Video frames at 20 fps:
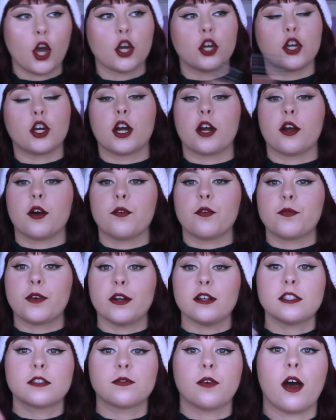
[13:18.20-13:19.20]
Girl,
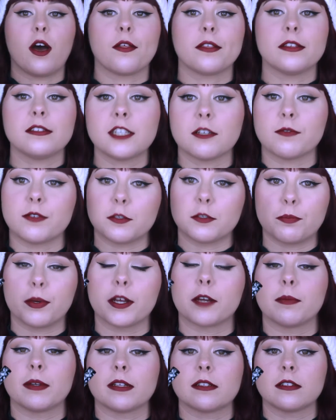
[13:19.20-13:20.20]
first of all, this stuff is
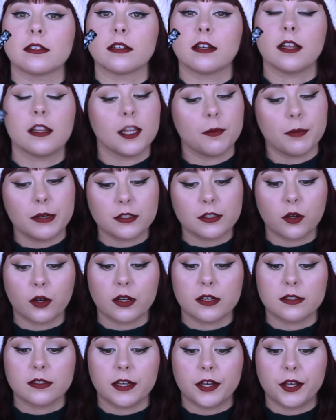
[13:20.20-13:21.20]
pigmented. Let me just go
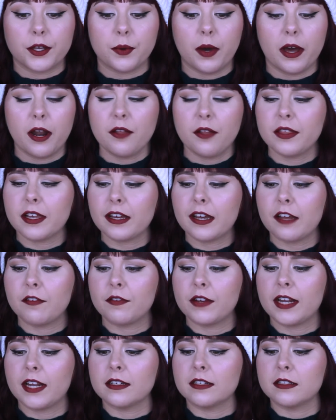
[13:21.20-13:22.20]
ahead and tell you. I don't think I
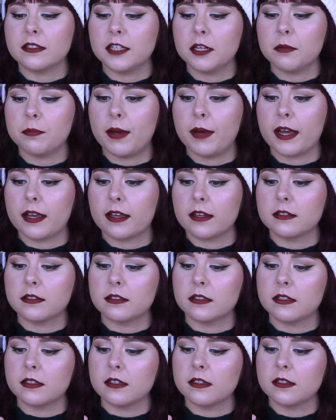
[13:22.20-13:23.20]
even had to dip back
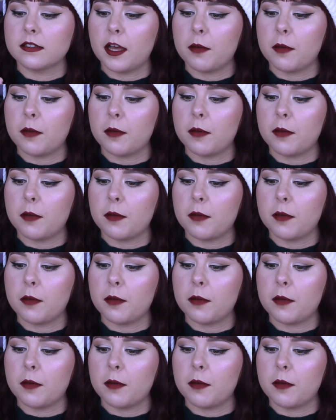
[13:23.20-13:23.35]
into this.